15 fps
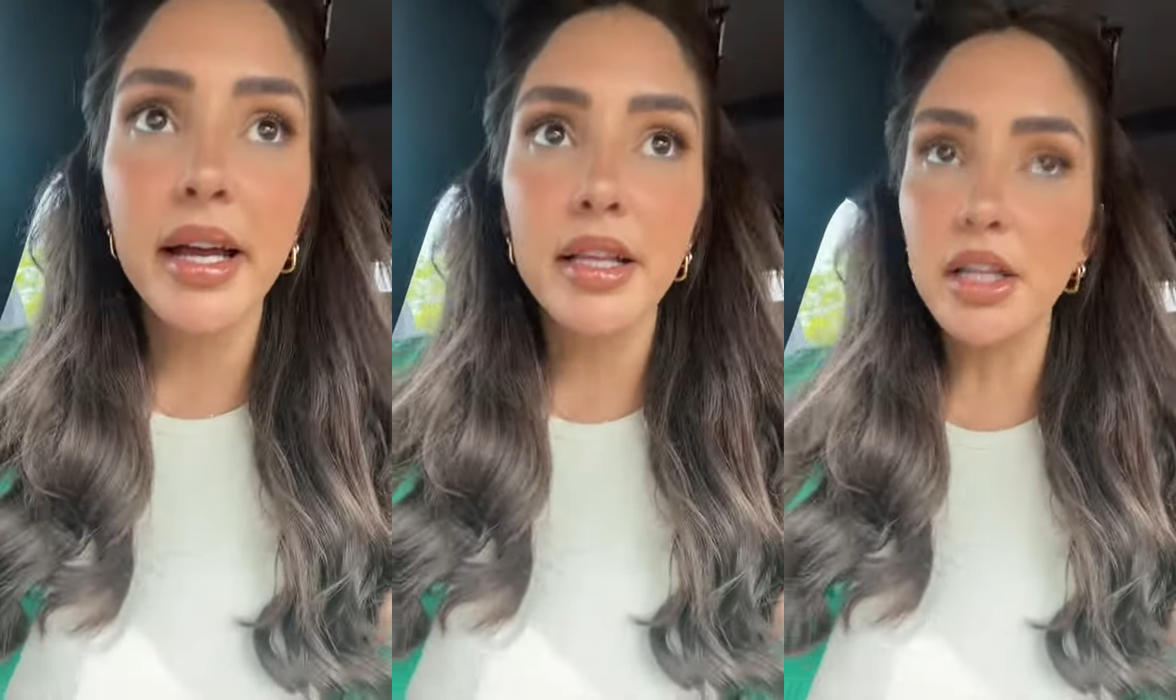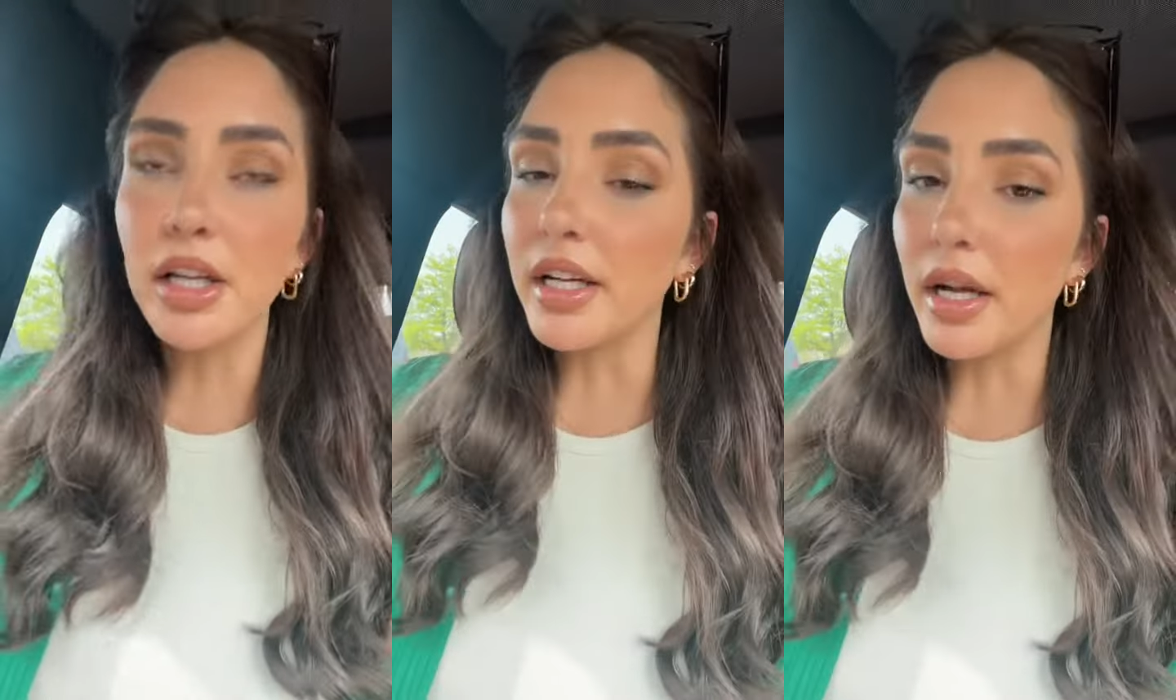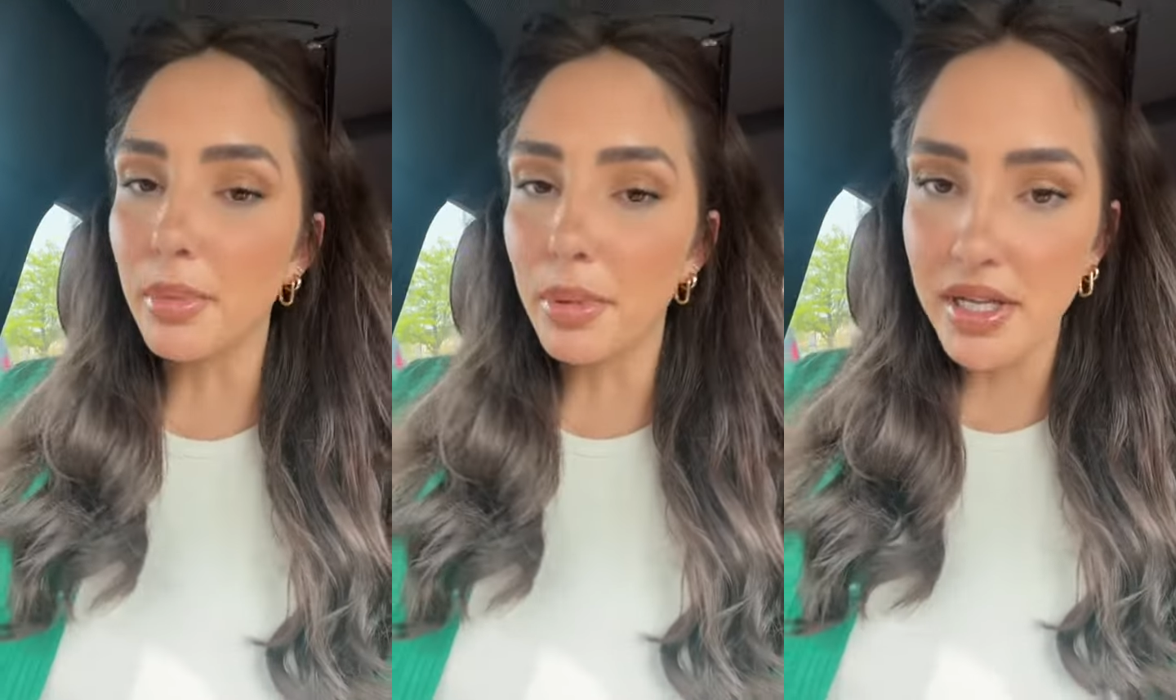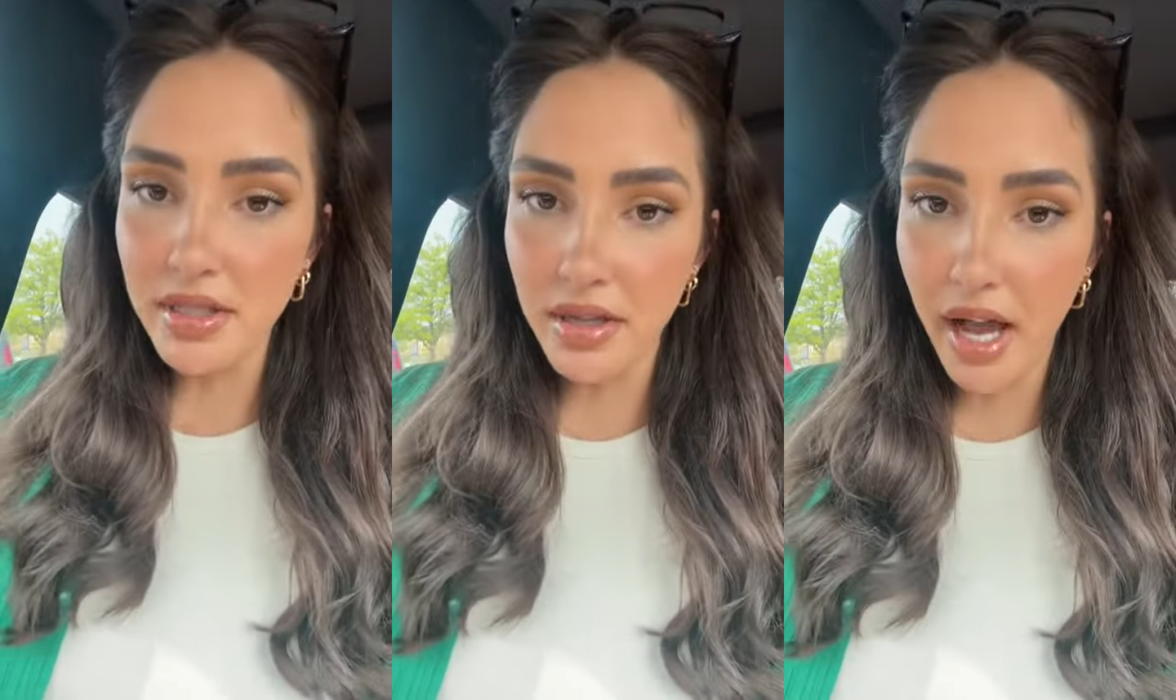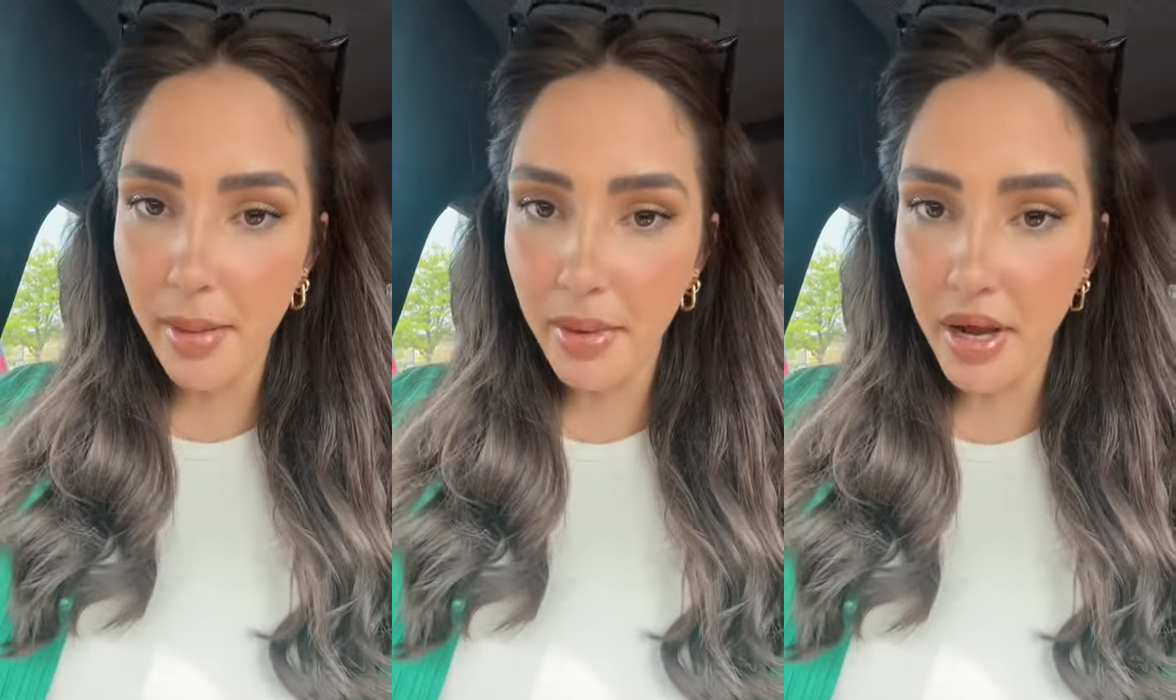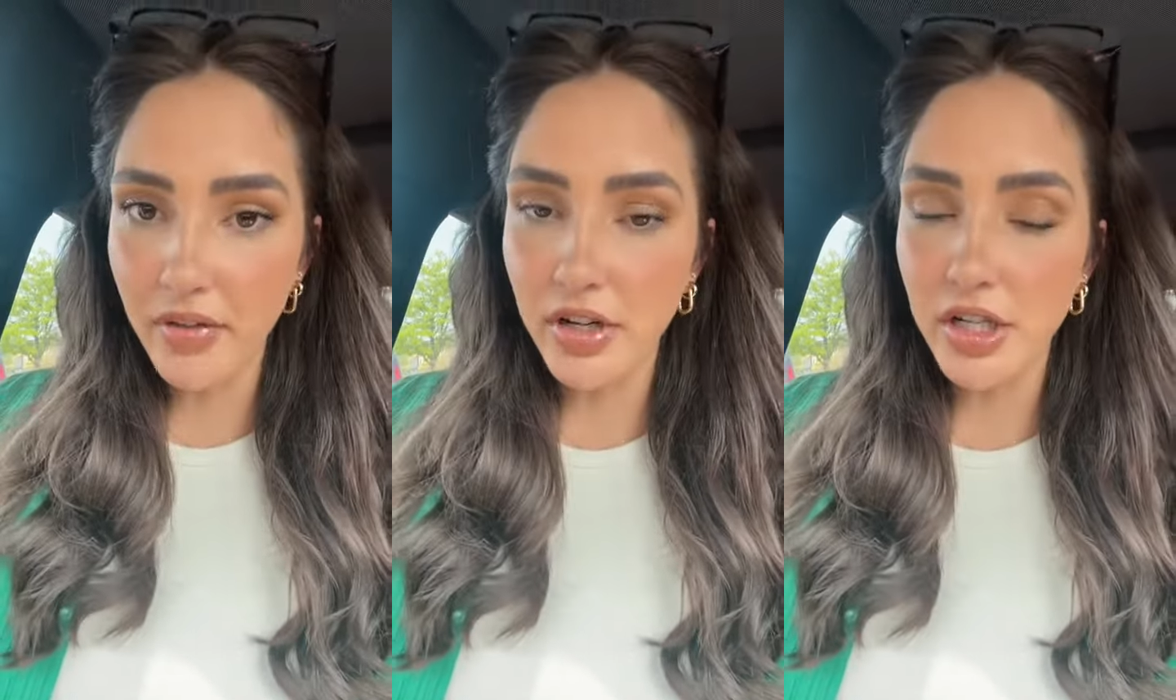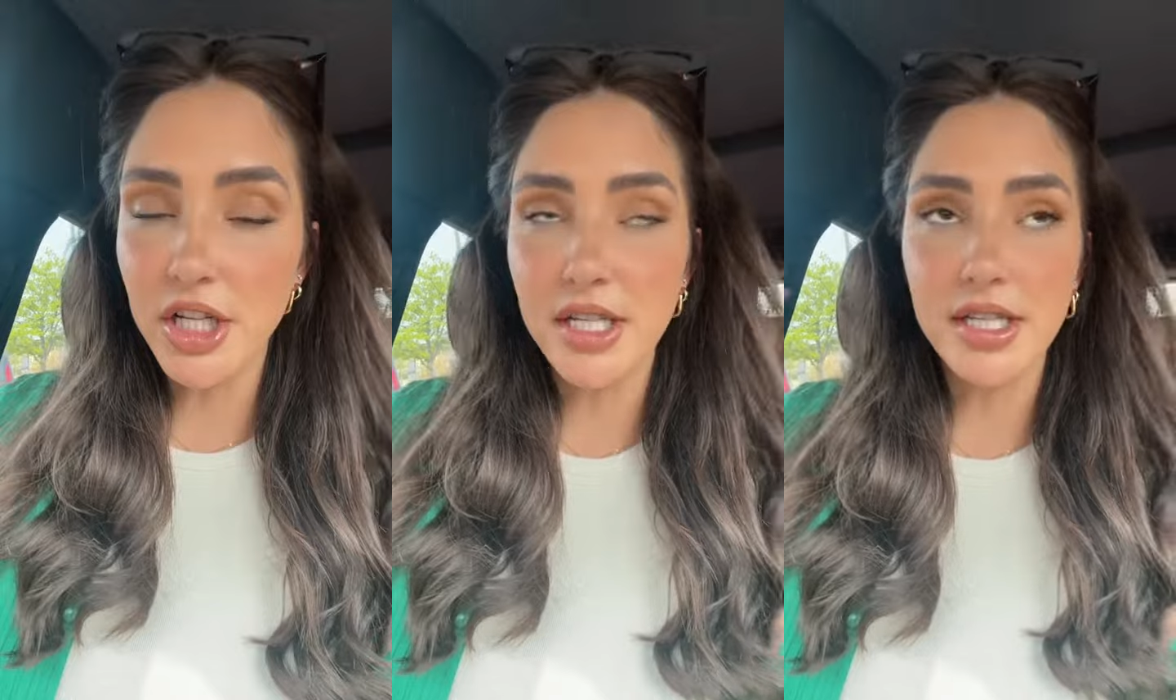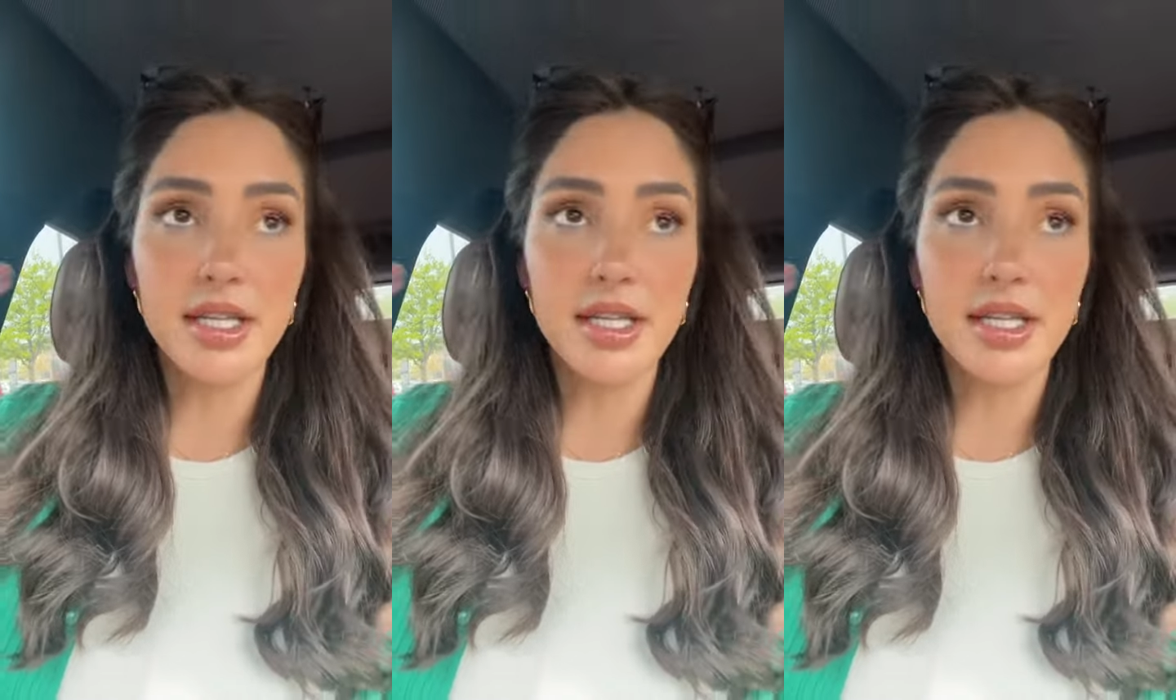Look, appraisal gap coverage